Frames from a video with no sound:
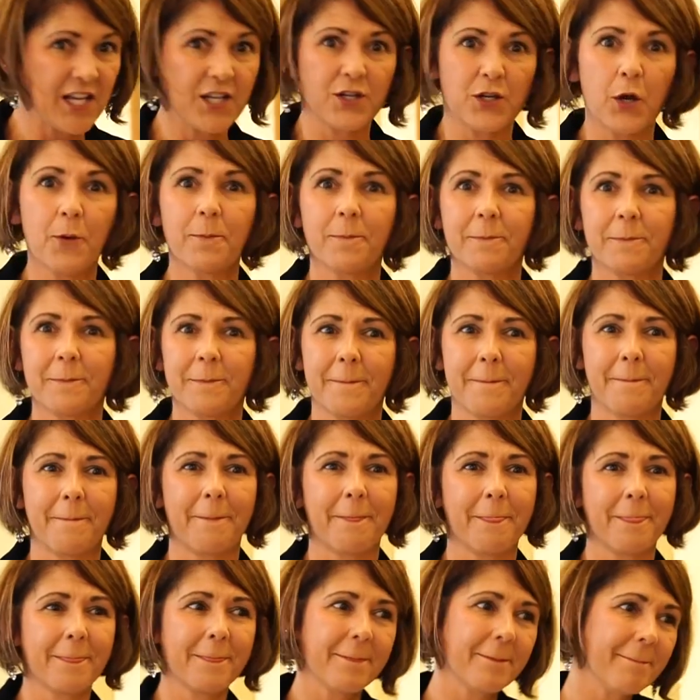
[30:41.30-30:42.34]
Nope.
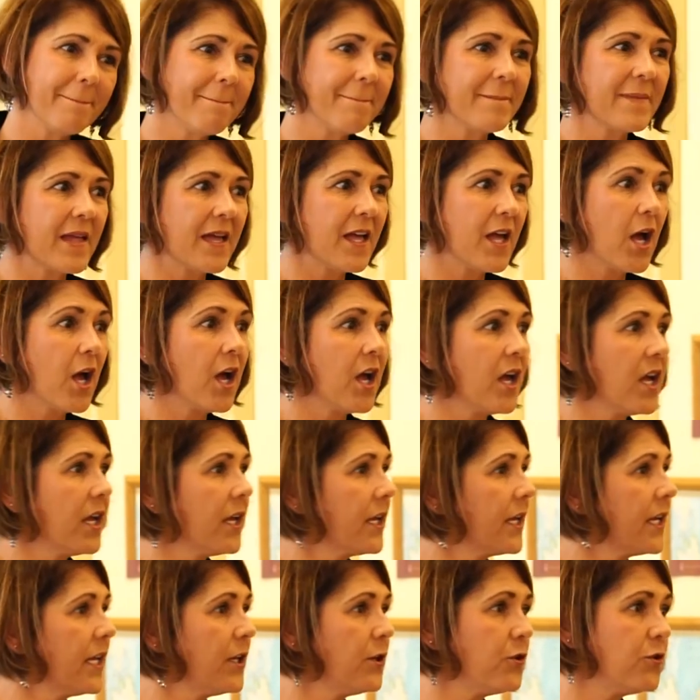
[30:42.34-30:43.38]
For the eating?
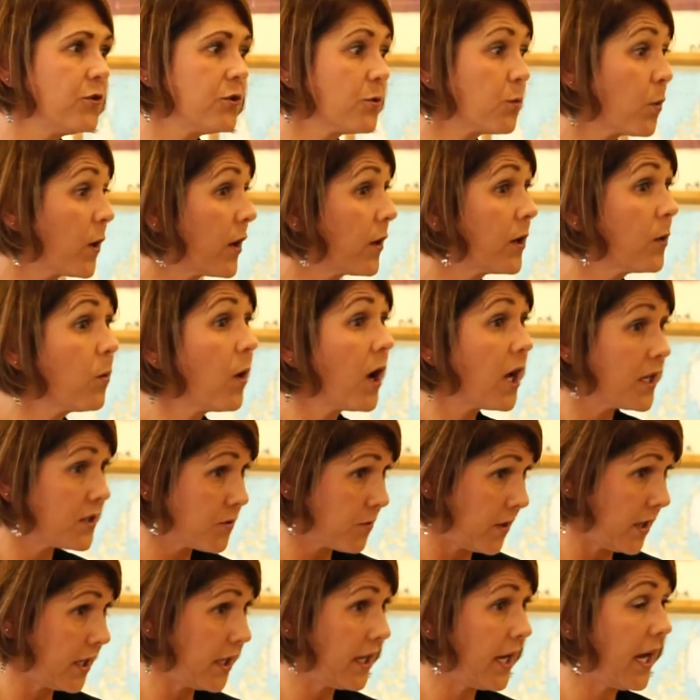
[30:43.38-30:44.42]
He knew where he was,
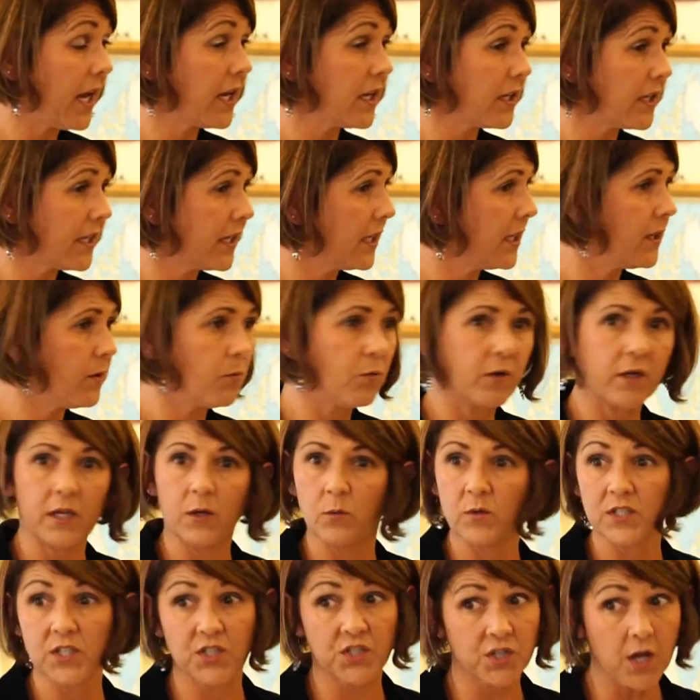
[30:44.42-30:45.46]
right? He, had, he, he
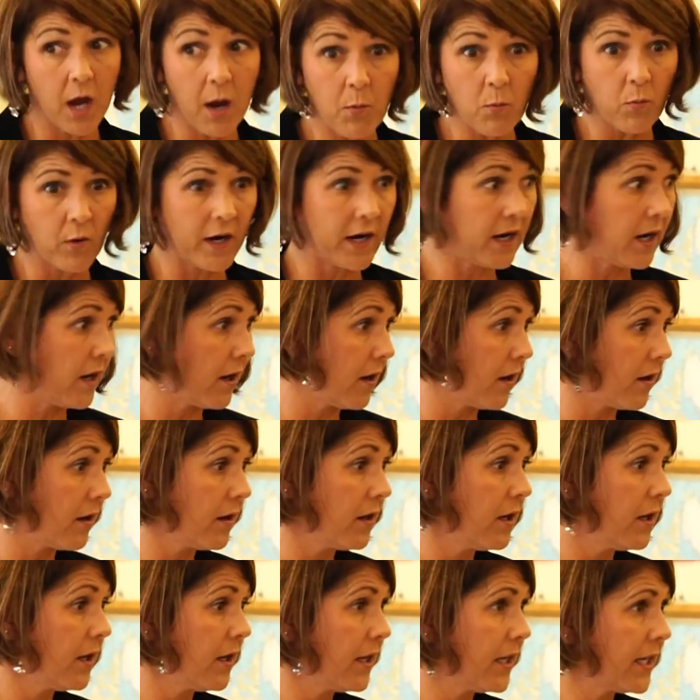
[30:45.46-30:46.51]
was somewhere.
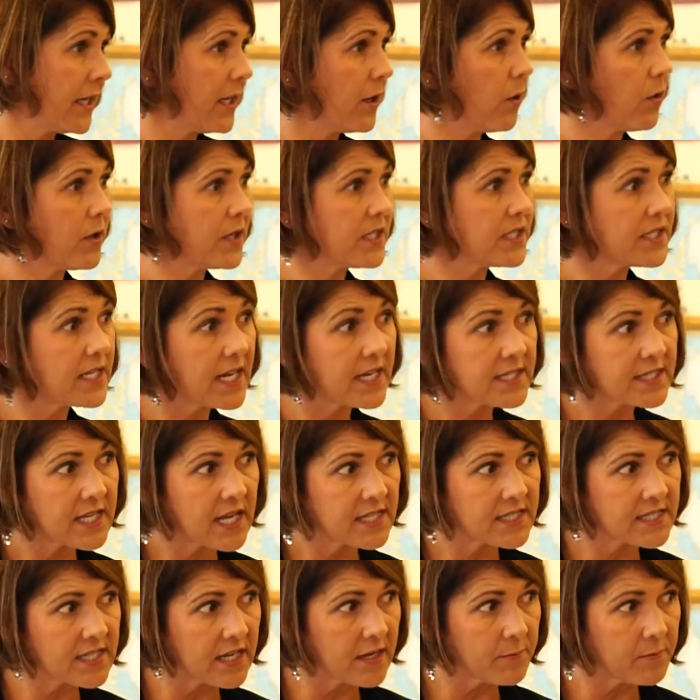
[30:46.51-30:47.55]
He always takes
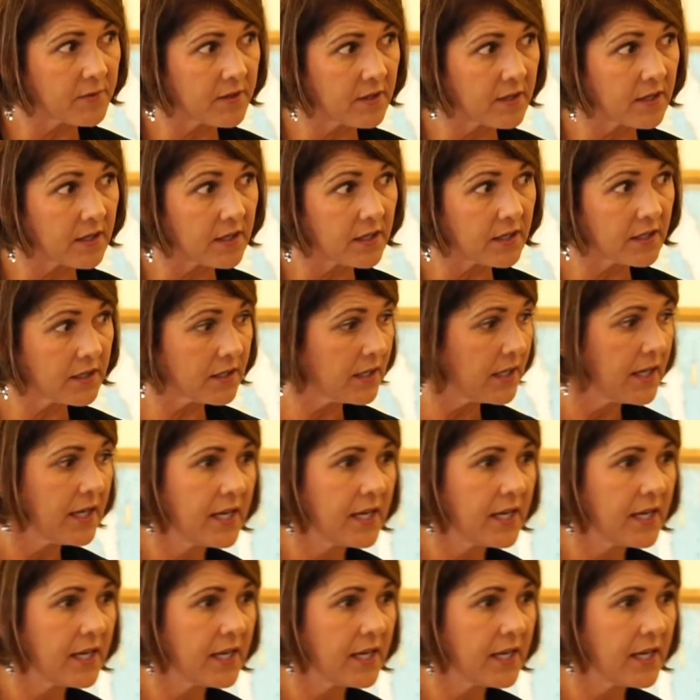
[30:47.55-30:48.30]
that same thing.